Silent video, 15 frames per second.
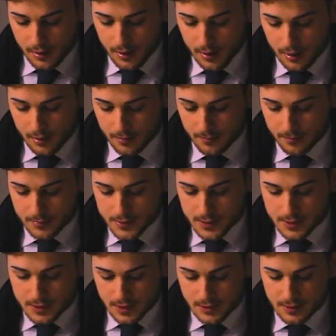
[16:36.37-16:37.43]
Um,
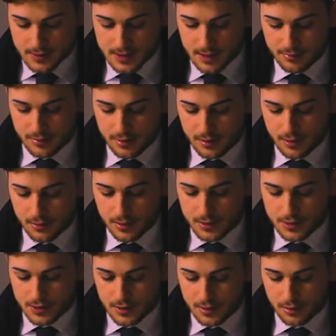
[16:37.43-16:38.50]
since 1970, the
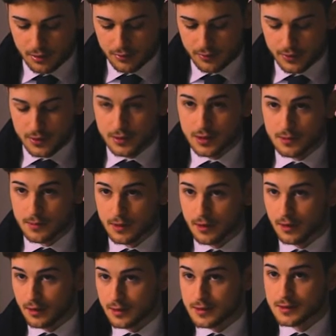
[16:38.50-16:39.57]
U.S. Gini coefficient has been on
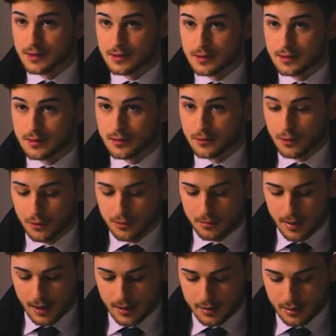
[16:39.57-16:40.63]
a consistent growth
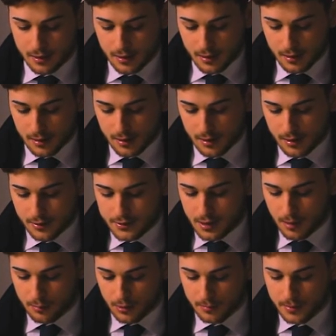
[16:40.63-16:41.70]
path. Uh, the
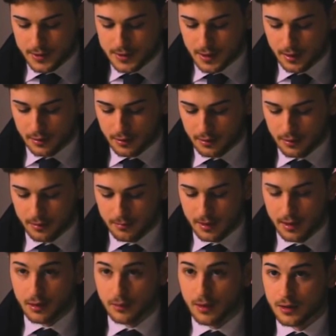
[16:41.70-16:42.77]
top 1% currently
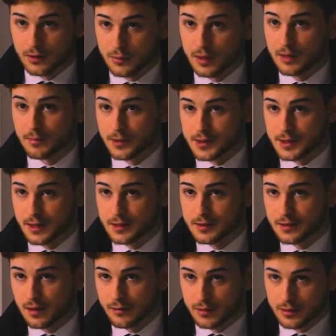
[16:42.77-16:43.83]
make around 20%
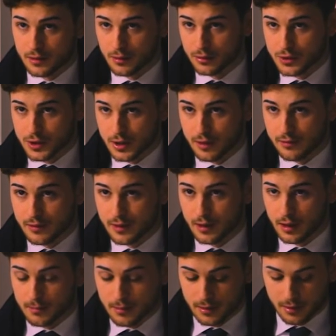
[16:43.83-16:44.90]
of the total share of the
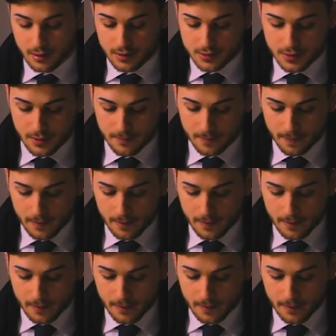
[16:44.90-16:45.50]
income in the country.